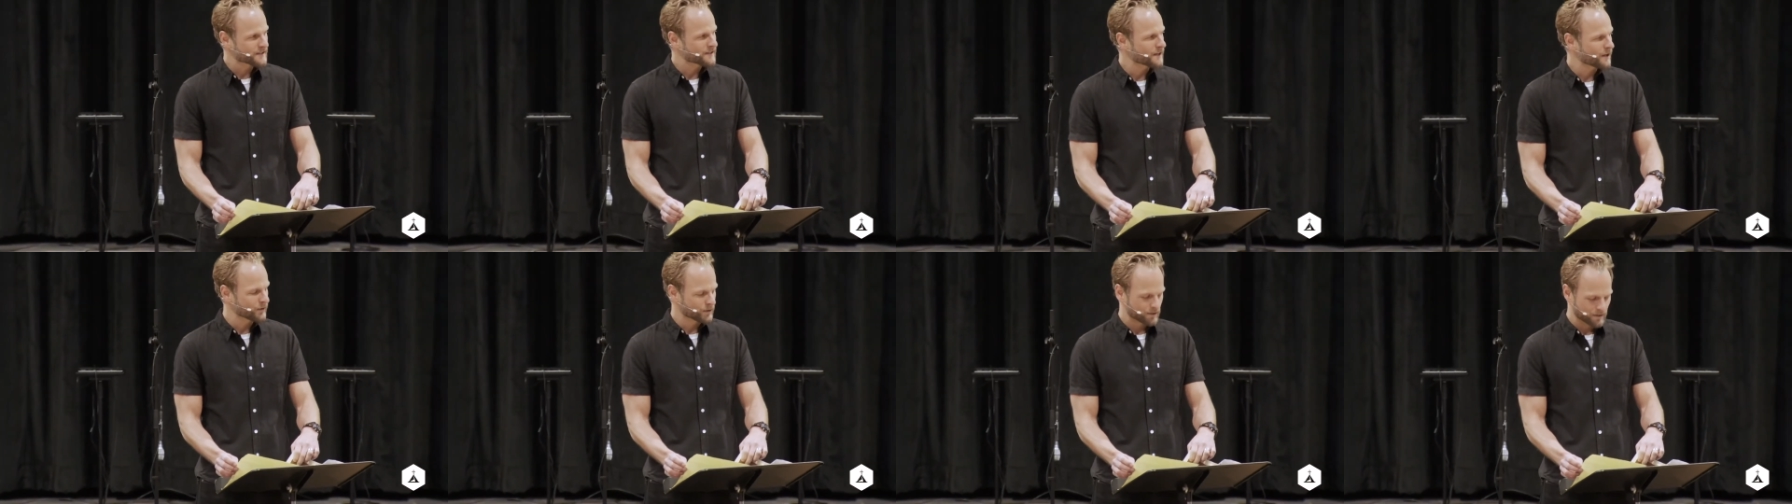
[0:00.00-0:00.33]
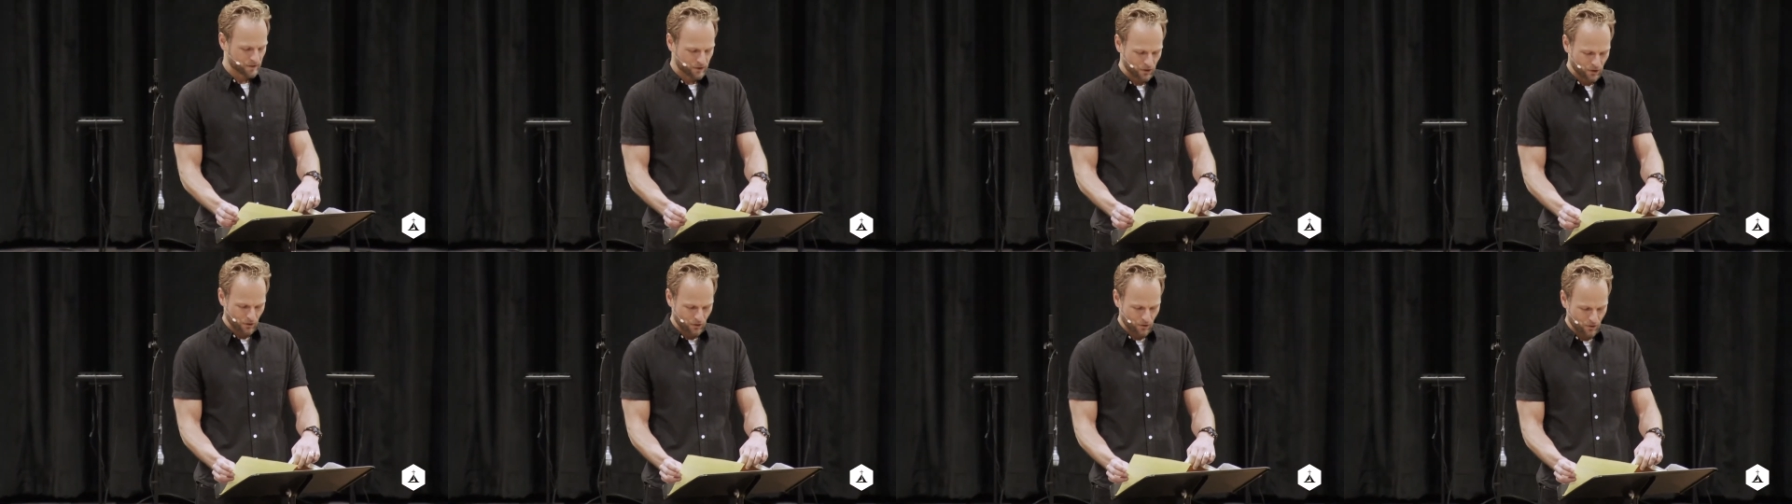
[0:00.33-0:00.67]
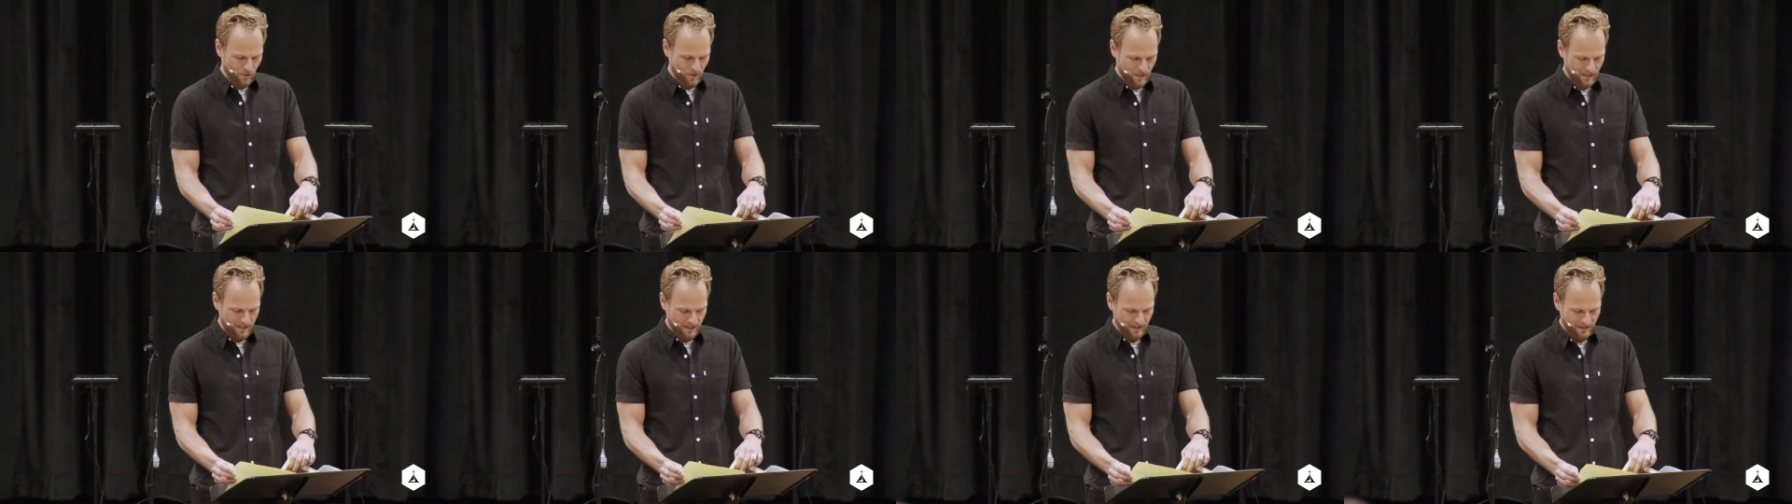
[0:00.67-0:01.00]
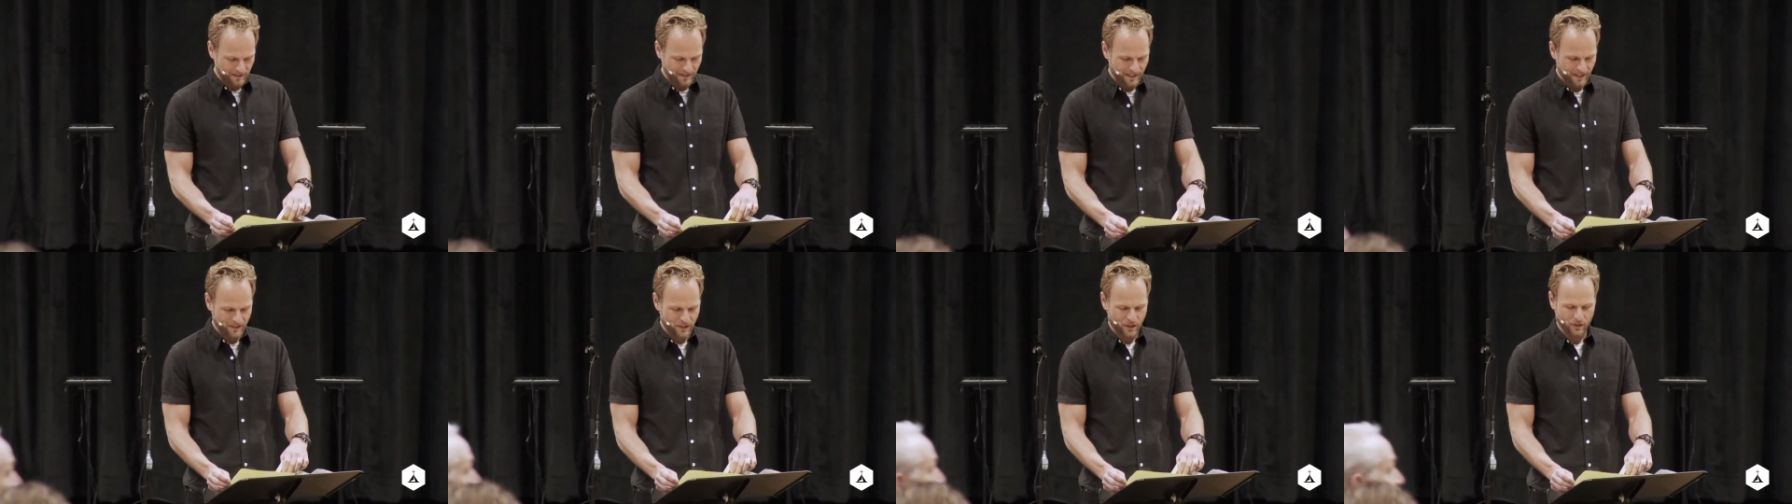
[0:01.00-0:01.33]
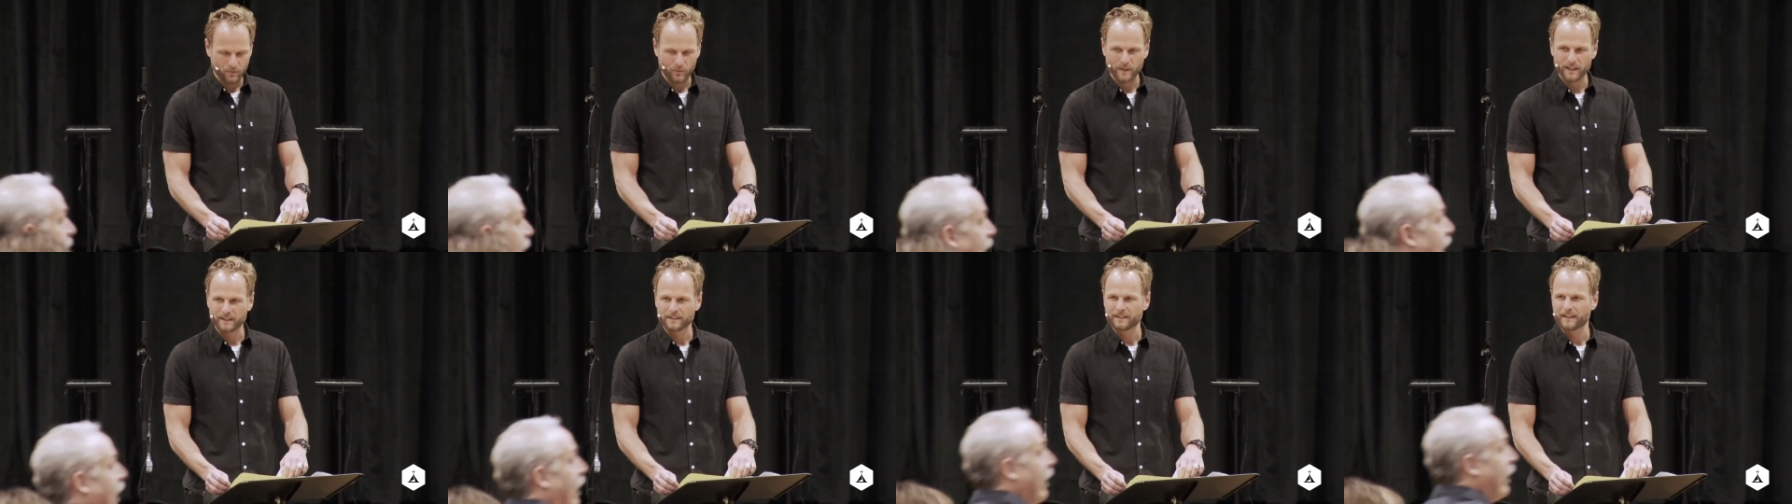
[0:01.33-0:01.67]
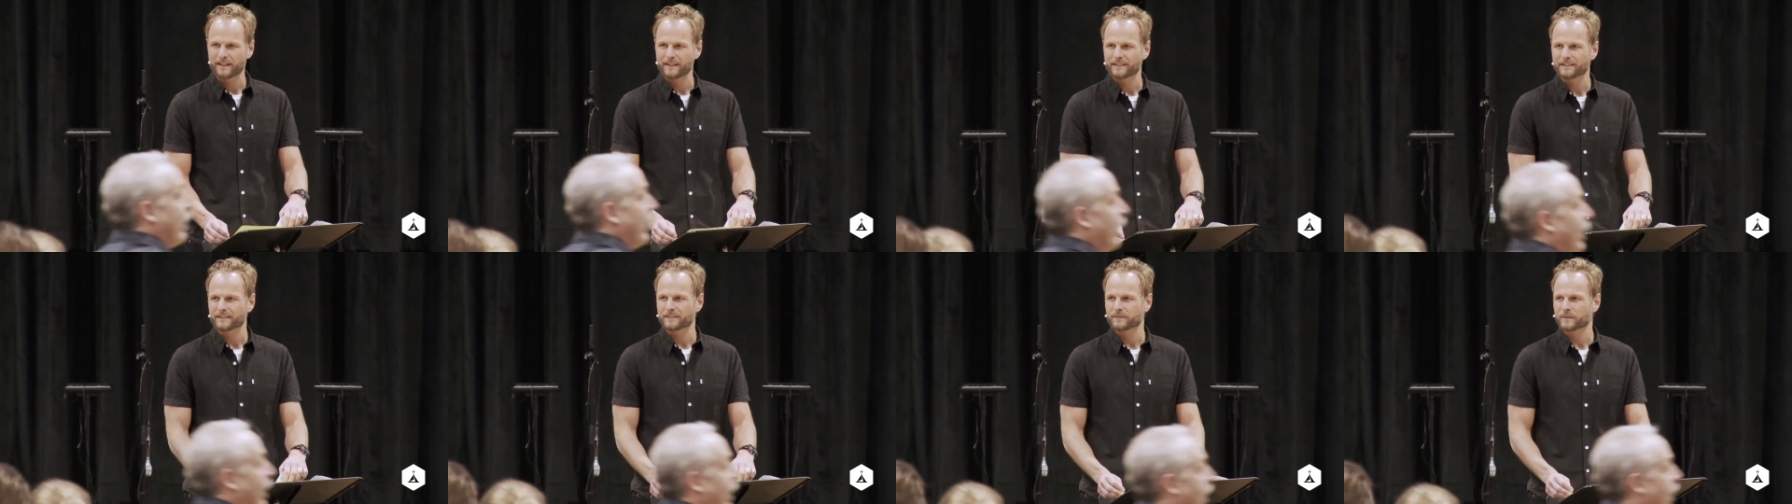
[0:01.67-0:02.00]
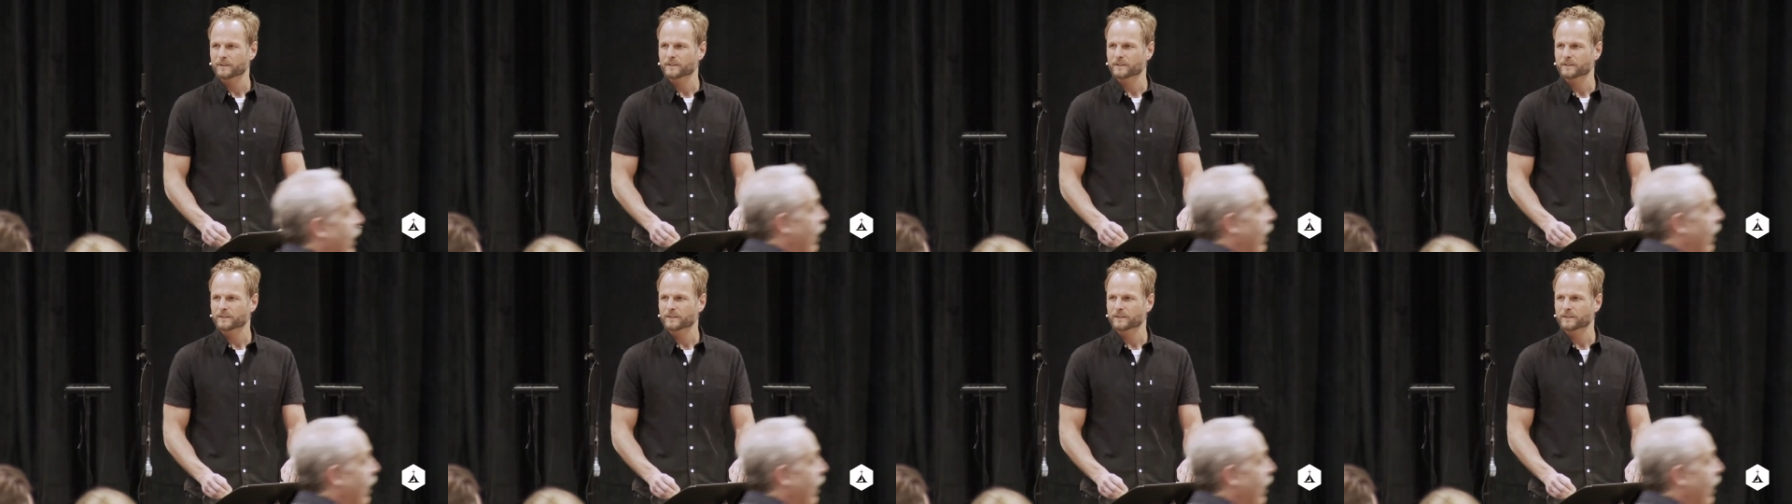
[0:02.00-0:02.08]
so enthused that you're with us.